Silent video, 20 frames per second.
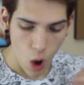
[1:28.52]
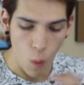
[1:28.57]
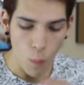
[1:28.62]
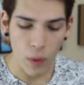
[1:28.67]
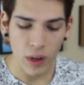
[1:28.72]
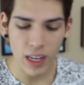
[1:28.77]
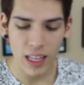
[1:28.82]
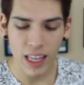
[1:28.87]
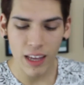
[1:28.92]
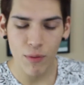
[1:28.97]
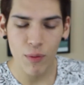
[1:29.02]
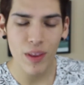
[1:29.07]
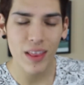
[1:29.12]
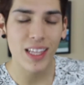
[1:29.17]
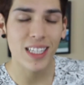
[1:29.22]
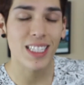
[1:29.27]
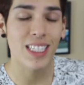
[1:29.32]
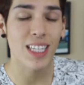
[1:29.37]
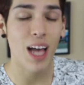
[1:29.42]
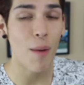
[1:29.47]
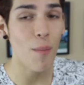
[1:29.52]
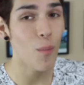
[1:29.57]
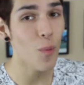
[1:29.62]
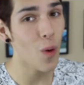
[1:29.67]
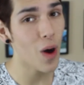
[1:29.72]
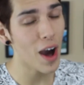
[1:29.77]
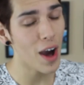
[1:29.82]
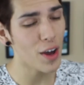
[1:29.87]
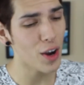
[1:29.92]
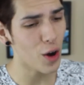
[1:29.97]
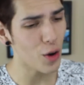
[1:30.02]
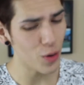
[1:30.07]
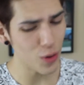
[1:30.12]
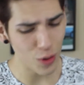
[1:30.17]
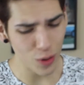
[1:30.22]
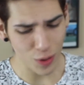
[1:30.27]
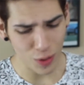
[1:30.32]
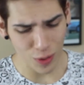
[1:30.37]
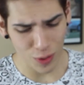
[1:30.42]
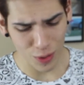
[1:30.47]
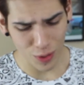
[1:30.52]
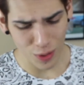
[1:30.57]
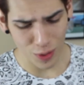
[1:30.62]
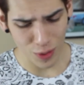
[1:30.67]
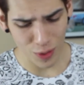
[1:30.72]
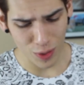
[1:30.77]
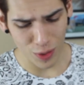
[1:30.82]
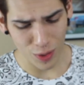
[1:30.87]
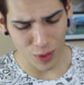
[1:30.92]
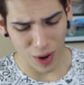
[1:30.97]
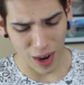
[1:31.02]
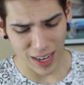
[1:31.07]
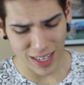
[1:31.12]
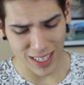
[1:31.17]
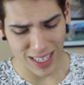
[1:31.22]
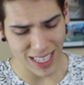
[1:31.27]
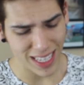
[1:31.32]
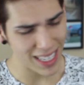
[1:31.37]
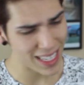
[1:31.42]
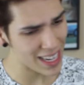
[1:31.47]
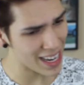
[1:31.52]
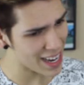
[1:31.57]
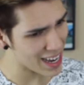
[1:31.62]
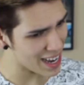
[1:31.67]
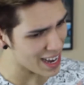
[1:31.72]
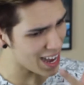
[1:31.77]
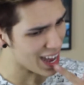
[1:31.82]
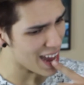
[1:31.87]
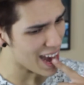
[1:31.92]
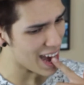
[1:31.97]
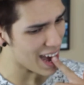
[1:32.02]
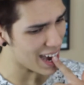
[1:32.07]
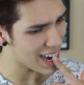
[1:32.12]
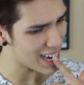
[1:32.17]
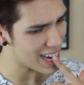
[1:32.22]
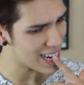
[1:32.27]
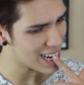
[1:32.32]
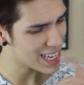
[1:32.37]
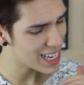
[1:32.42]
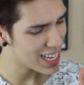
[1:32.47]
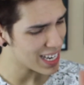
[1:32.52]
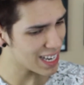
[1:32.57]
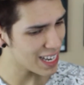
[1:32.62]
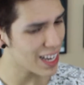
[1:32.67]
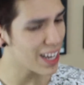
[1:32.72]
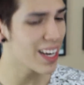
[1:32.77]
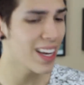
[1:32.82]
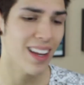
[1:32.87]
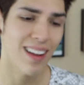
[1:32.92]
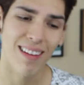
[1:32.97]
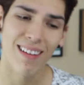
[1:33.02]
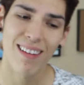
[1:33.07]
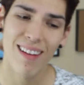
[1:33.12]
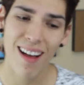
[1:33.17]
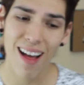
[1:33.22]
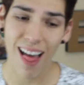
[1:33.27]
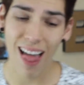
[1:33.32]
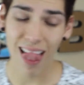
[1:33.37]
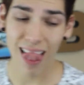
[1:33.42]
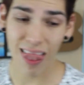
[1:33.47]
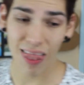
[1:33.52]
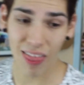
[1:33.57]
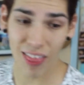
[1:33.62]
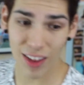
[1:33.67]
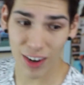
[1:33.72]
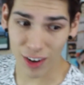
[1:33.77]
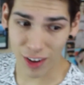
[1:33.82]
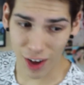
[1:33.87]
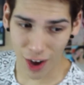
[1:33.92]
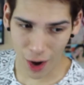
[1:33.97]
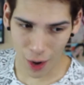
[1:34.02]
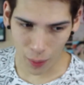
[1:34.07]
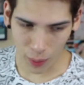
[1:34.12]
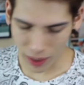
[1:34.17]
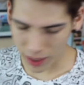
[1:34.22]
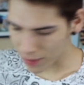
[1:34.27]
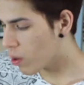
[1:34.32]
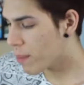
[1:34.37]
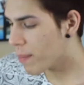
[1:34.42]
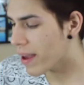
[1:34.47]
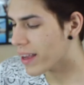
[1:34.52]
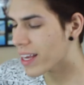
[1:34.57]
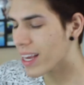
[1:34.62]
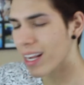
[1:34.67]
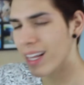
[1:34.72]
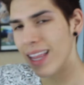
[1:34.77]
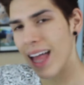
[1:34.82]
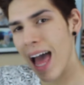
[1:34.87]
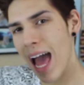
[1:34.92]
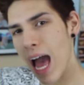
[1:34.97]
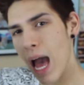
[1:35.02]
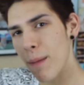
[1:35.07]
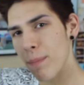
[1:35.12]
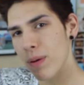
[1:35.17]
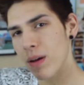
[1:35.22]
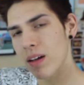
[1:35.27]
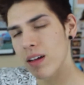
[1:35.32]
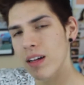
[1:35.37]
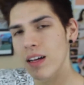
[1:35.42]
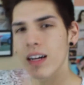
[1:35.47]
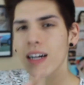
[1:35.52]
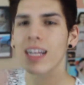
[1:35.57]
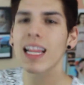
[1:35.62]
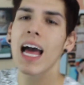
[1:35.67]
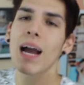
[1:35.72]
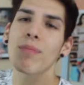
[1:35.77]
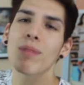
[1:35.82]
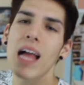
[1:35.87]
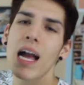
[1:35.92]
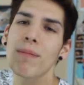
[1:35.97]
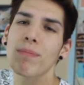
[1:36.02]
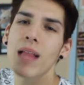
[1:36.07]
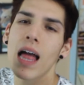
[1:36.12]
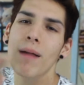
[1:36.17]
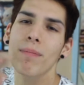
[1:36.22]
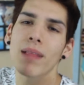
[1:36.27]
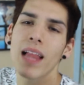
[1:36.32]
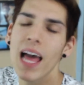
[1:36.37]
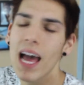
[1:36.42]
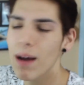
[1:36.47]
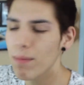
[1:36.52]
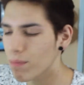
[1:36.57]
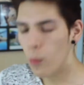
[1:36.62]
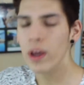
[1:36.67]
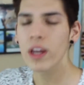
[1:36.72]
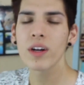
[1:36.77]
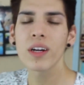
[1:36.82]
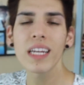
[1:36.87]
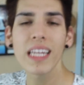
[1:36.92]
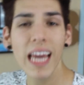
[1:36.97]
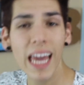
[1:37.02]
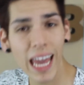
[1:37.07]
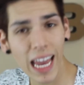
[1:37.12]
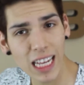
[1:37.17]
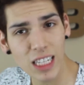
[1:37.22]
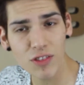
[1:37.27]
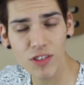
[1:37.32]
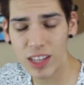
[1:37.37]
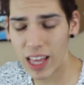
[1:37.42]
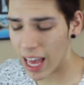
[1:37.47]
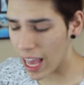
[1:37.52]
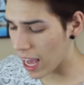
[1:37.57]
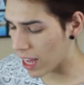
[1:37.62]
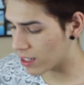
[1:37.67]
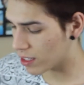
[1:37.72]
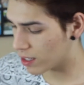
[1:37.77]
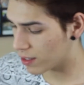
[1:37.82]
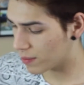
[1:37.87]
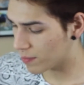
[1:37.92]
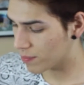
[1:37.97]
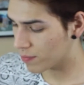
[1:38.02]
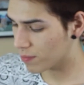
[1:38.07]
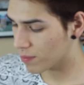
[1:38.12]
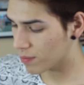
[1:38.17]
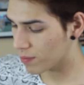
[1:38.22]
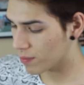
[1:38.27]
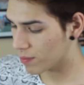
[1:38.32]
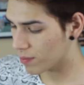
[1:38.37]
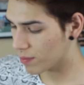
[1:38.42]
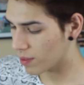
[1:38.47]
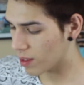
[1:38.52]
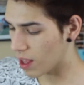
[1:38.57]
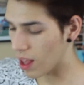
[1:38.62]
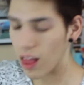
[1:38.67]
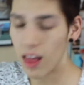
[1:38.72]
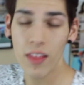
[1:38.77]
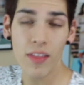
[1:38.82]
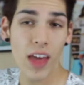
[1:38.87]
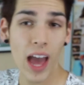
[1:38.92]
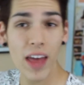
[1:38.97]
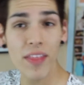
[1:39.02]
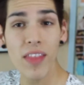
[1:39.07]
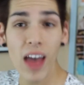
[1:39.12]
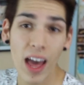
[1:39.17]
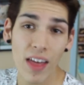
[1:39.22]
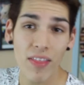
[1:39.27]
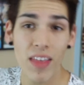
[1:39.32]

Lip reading: Wanna leave with someone. Ooh, Dina! Little hoe. We make it clap. Clap, clap, clap, clap. We don't need hands for that. That.